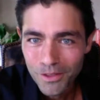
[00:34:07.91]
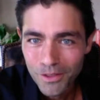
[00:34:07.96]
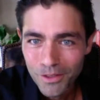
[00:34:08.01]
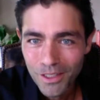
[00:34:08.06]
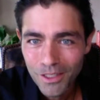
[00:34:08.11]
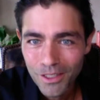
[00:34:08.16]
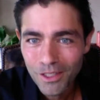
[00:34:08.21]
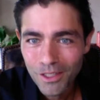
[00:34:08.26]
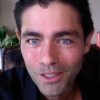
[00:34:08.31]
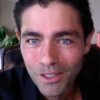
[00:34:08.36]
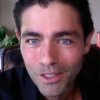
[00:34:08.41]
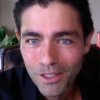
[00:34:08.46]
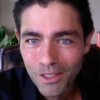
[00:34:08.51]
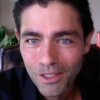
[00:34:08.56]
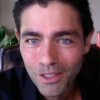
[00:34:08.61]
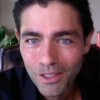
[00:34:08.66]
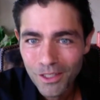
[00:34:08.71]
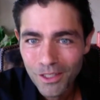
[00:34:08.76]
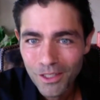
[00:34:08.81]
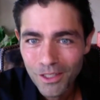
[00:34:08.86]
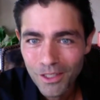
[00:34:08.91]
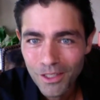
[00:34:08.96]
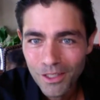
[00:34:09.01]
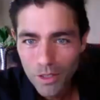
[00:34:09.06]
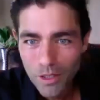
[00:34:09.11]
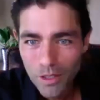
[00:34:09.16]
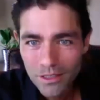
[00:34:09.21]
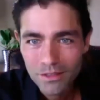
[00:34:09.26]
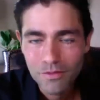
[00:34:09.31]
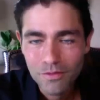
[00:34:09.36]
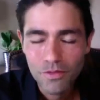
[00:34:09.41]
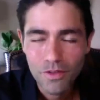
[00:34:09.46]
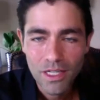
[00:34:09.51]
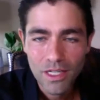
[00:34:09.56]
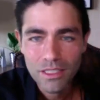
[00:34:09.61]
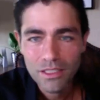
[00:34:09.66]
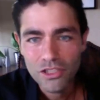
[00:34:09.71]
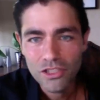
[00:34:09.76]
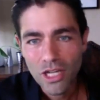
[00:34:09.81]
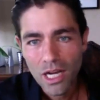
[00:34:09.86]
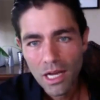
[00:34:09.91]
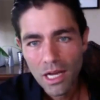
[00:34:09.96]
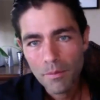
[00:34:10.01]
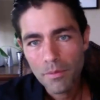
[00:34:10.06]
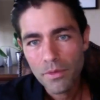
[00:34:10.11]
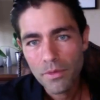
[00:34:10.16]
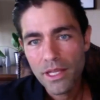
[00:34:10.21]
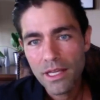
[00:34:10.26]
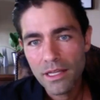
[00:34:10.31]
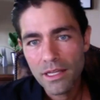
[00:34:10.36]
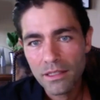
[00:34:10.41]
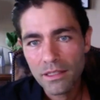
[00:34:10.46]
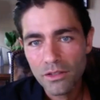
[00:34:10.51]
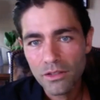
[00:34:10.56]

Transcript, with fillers: You know, I mean, you want to you want to find a job that